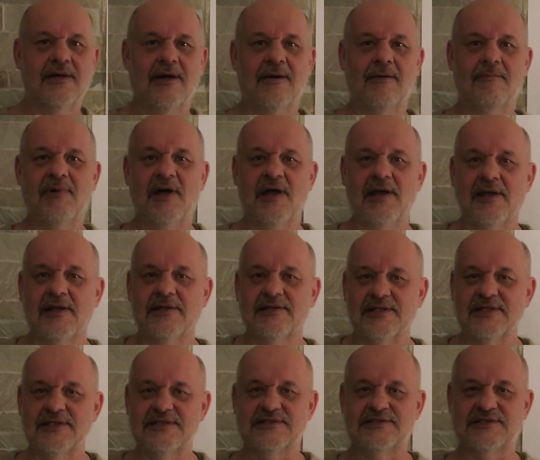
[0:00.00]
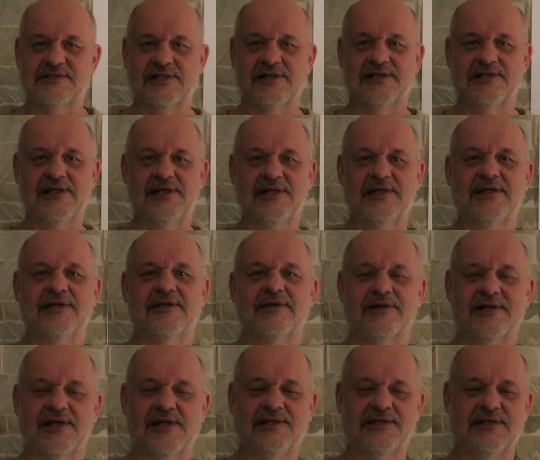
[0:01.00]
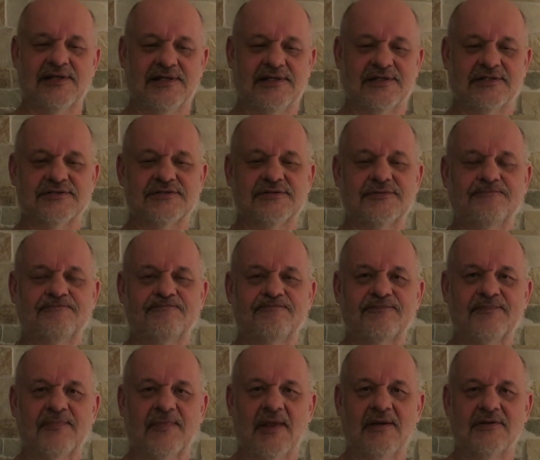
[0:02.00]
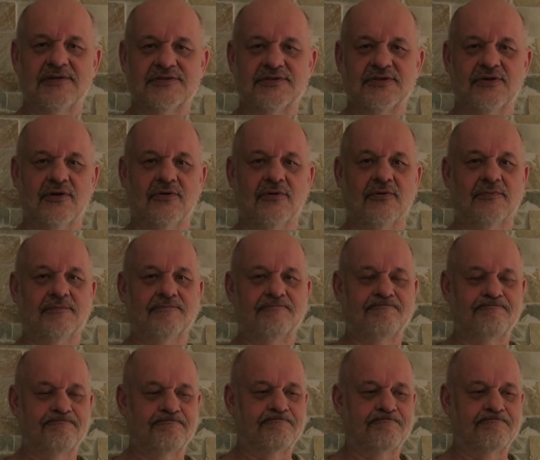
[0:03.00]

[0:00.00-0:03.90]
but it's really tedious. So